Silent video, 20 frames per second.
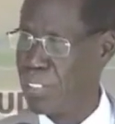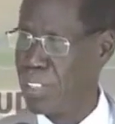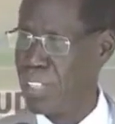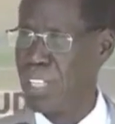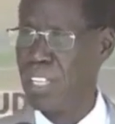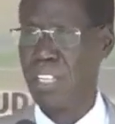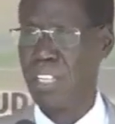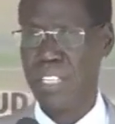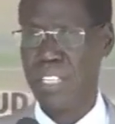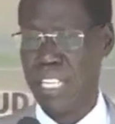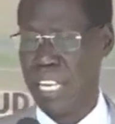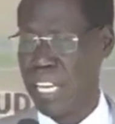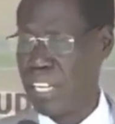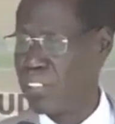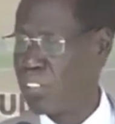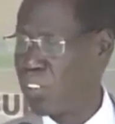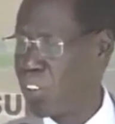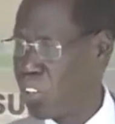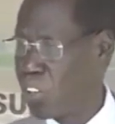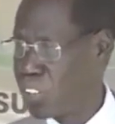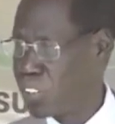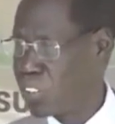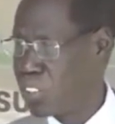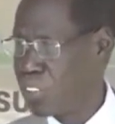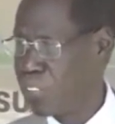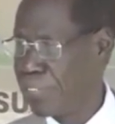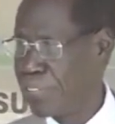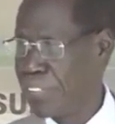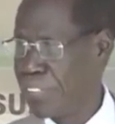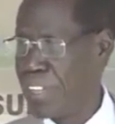$10,
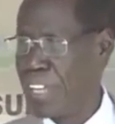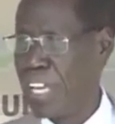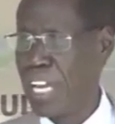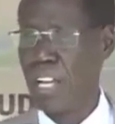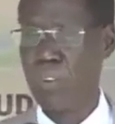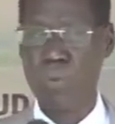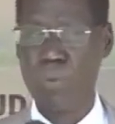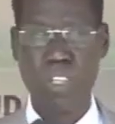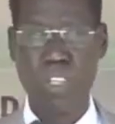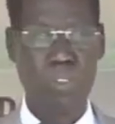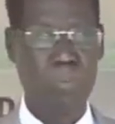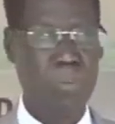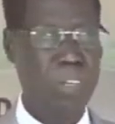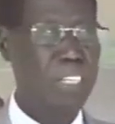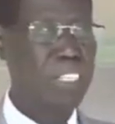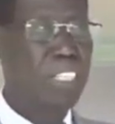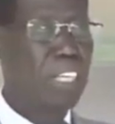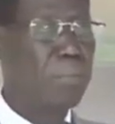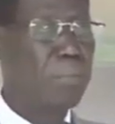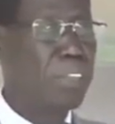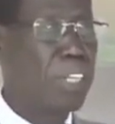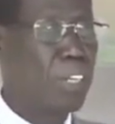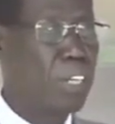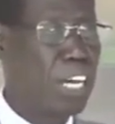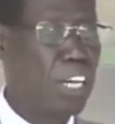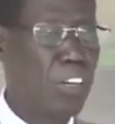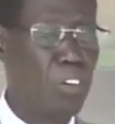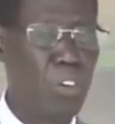and we expect them that are going to